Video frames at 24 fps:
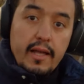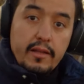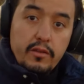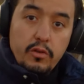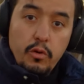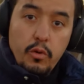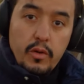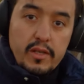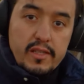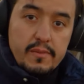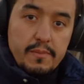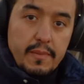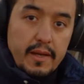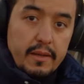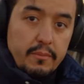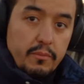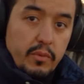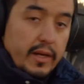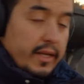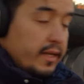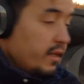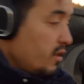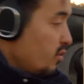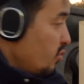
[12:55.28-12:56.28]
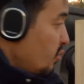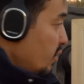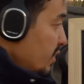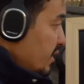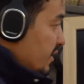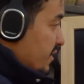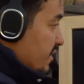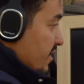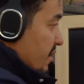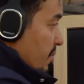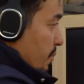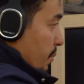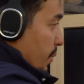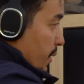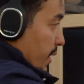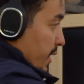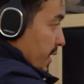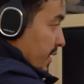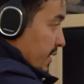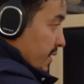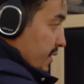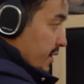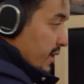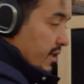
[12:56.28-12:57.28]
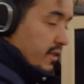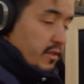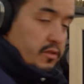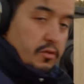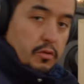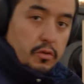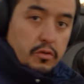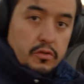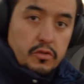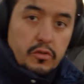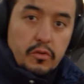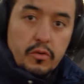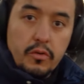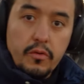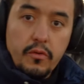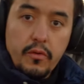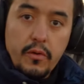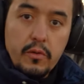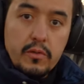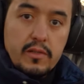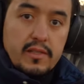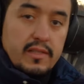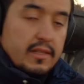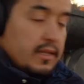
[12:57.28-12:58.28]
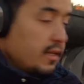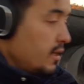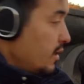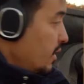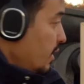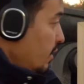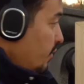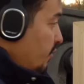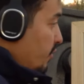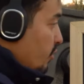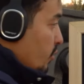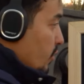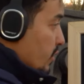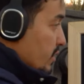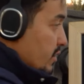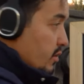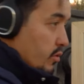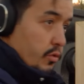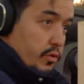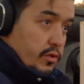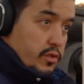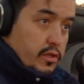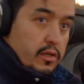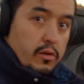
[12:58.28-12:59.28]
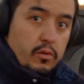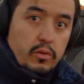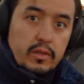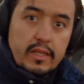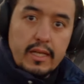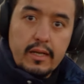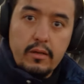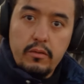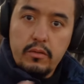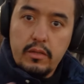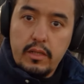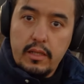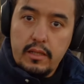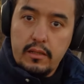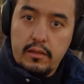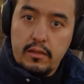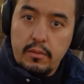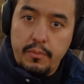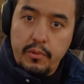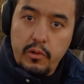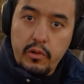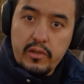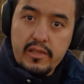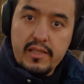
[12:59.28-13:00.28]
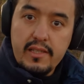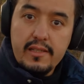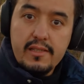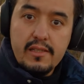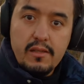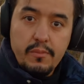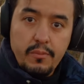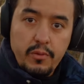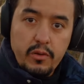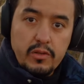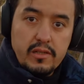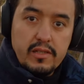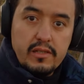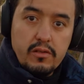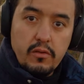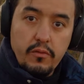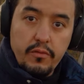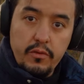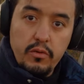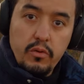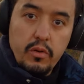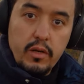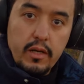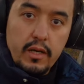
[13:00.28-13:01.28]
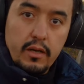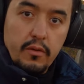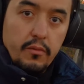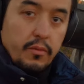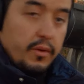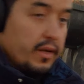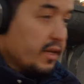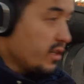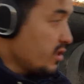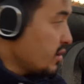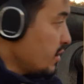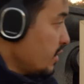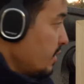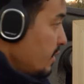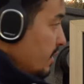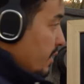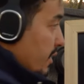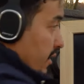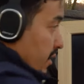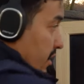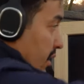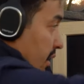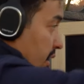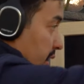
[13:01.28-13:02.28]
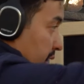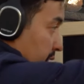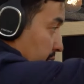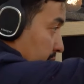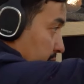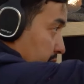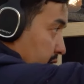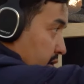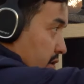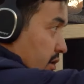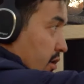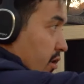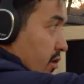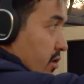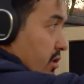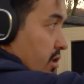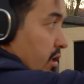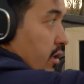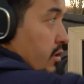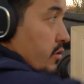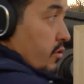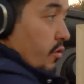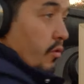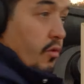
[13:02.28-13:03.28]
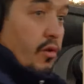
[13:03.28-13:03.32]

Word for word: And who is my brake? Well, it's simply these control rods. If you want to slow down the process of nuclear reaction, then insert the